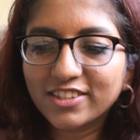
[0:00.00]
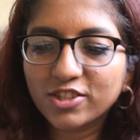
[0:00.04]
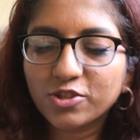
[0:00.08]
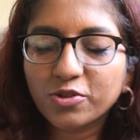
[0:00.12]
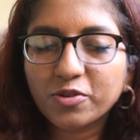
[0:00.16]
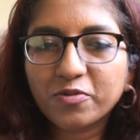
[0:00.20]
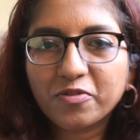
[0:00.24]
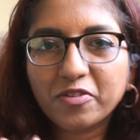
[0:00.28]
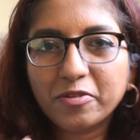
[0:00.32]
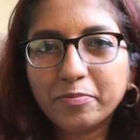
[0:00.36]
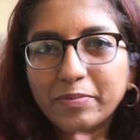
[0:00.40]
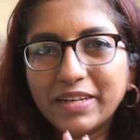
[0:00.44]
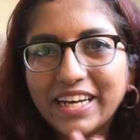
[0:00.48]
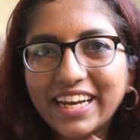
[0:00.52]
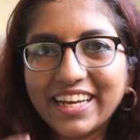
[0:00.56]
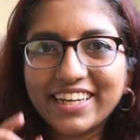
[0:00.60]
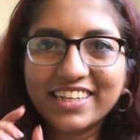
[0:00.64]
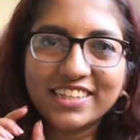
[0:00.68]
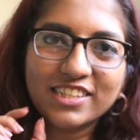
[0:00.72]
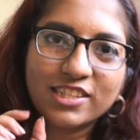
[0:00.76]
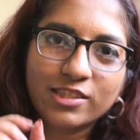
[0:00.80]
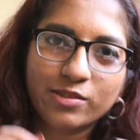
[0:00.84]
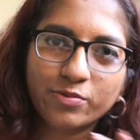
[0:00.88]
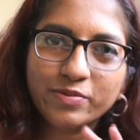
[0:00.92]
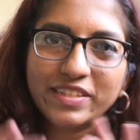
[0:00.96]
So it will be
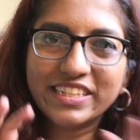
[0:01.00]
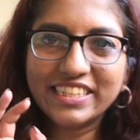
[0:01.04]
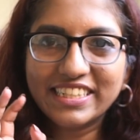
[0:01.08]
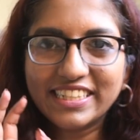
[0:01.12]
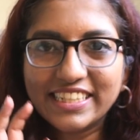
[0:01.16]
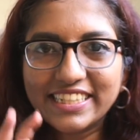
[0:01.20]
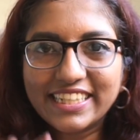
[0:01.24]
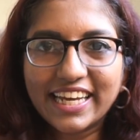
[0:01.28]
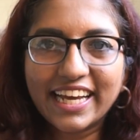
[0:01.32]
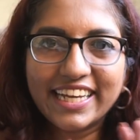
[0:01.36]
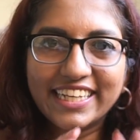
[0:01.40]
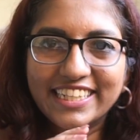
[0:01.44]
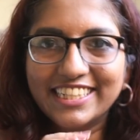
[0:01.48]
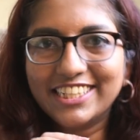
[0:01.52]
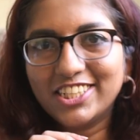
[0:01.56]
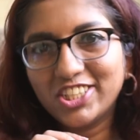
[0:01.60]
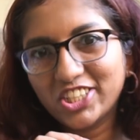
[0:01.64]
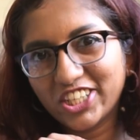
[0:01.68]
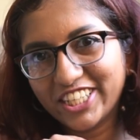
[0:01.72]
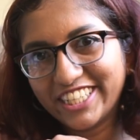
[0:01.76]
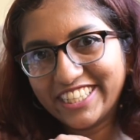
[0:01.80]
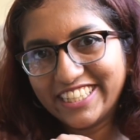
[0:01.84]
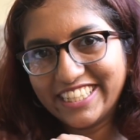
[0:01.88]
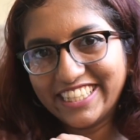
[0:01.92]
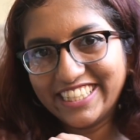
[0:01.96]
like a sweet and tangy
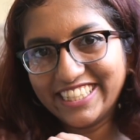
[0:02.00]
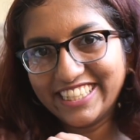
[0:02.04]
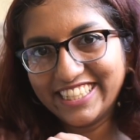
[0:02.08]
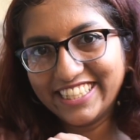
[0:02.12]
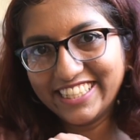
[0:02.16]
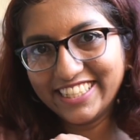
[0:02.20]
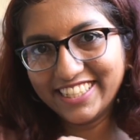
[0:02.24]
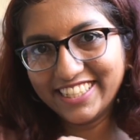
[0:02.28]
chutney.